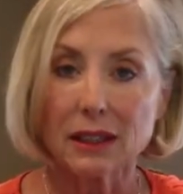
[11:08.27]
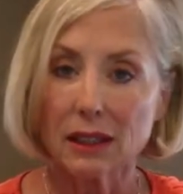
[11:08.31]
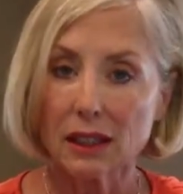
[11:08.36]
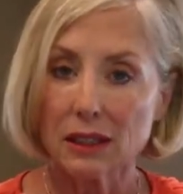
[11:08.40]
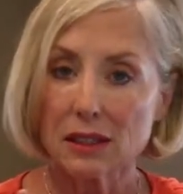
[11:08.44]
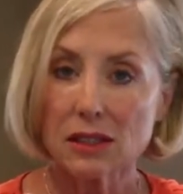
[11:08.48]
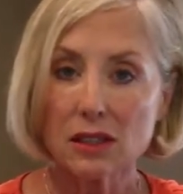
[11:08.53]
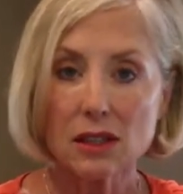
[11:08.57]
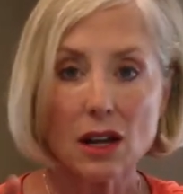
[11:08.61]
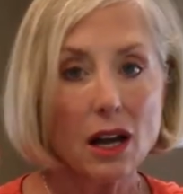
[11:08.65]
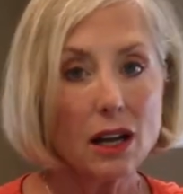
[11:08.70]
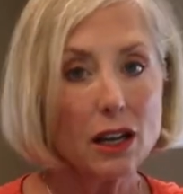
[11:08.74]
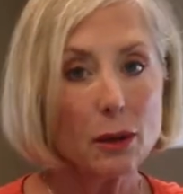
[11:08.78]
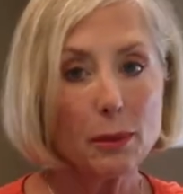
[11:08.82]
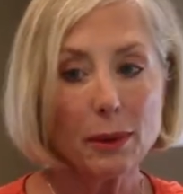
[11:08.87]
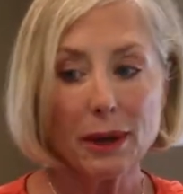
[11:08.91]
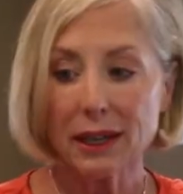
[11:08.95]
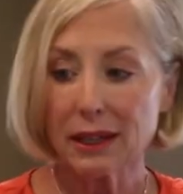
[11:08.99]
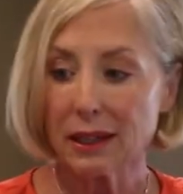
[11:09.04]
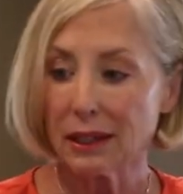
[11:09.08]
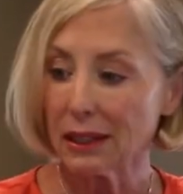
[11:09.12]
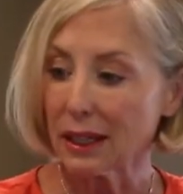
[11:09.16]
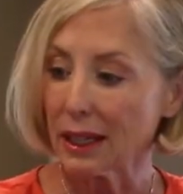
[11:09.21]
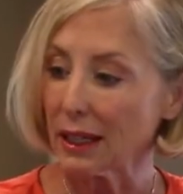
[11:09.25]
Let's talk
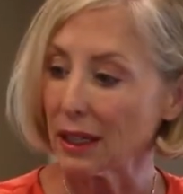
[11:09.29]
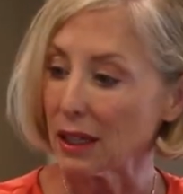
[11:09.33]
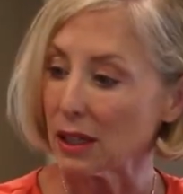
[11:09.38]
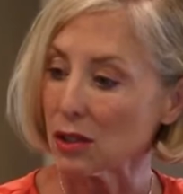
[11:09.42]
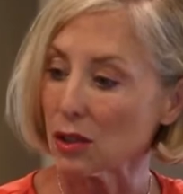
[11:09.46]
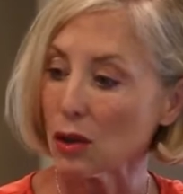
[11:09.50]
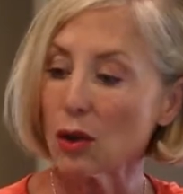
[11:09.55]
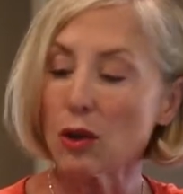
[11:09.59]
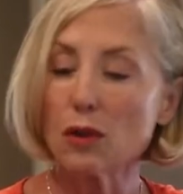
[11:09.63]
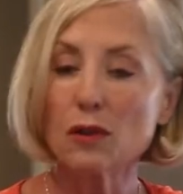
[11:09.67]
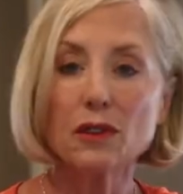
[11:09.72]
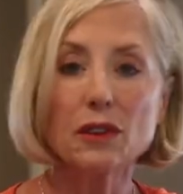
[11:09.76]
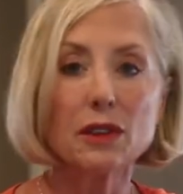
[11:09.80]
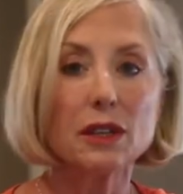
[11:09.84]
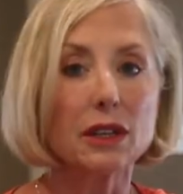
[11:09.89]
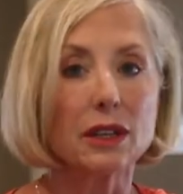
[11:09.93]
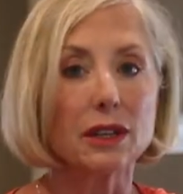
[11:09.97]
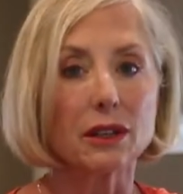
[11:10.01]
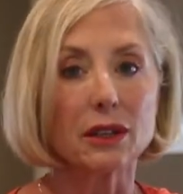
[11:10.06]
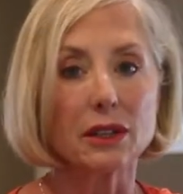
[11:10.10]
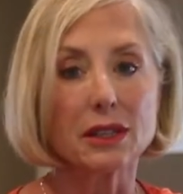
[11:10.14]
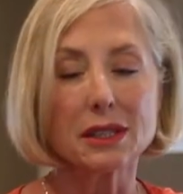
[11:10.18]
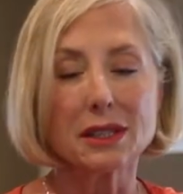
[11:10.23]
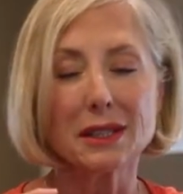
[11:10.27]
about it like it's over
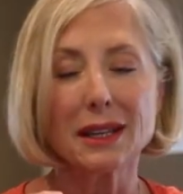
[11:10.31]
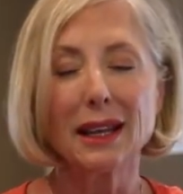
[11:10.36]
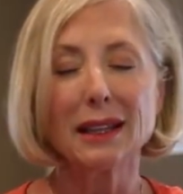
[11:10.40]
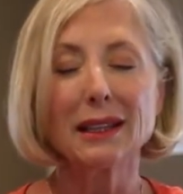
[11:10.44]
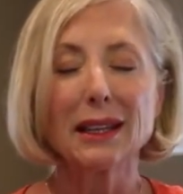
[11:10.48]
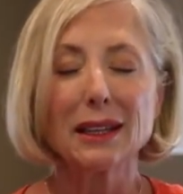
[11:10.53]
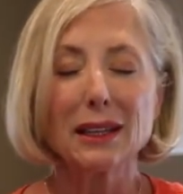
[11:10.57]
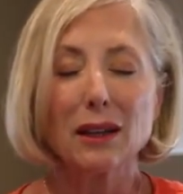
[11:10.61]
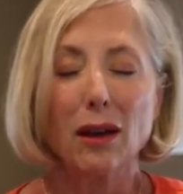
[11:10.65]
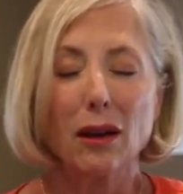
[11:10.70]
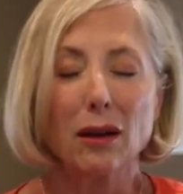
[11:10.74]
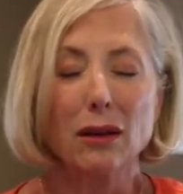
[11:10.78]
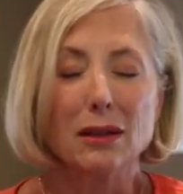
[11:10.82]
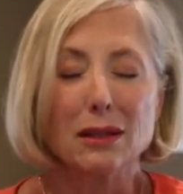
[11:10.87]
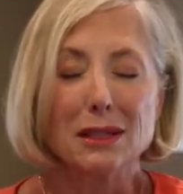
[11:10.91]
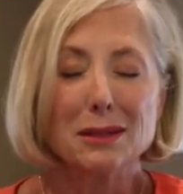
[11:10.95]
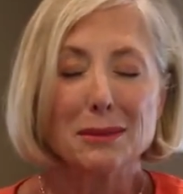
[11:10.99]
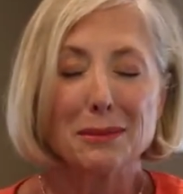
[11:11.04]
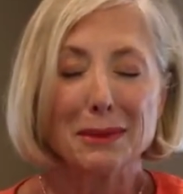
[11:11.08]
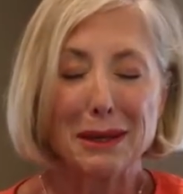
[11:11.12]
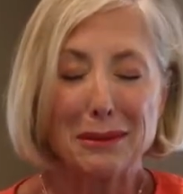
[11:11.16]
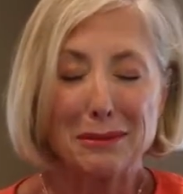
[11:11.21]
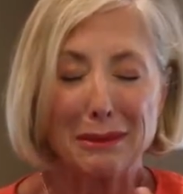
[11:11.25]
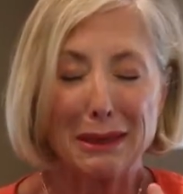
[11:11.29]
there. It's not like, oh, it's
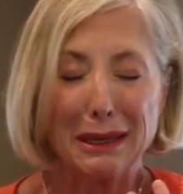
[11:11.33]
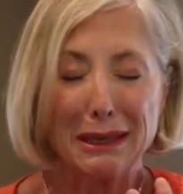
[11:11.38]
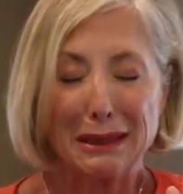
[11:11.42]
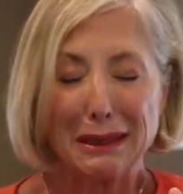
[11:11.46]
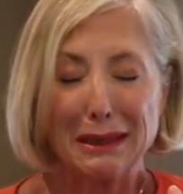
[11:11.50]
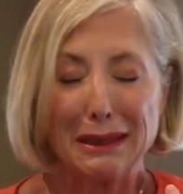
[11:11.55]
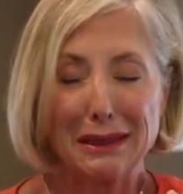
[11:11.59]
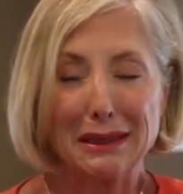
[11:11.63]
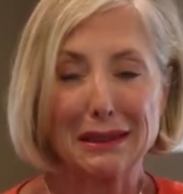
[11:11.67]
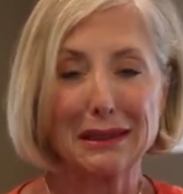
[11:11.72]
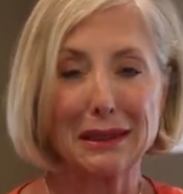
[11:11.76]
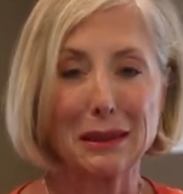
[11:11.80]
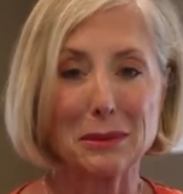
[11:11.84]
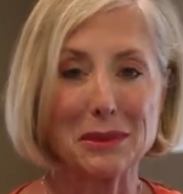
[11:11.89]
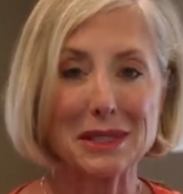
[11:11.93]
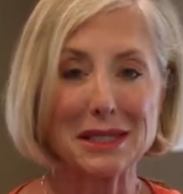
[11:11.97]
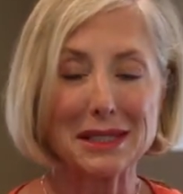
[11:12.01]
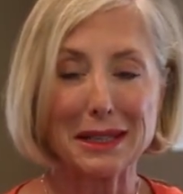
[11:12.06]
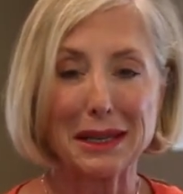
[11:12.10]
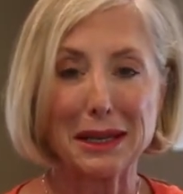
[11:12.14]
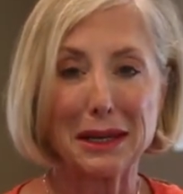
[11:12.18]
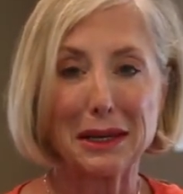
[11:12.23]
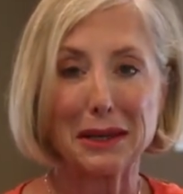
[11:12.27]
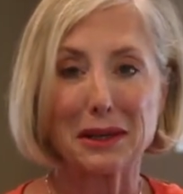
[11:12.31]
my money, I'm
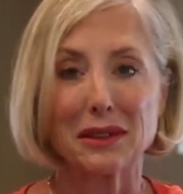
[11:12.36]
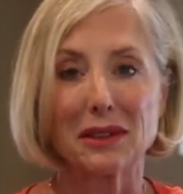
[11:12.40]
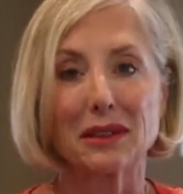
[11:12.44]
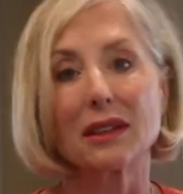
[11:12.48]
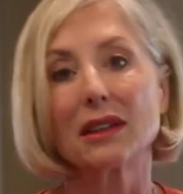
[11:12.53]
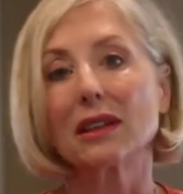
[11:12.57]
scared.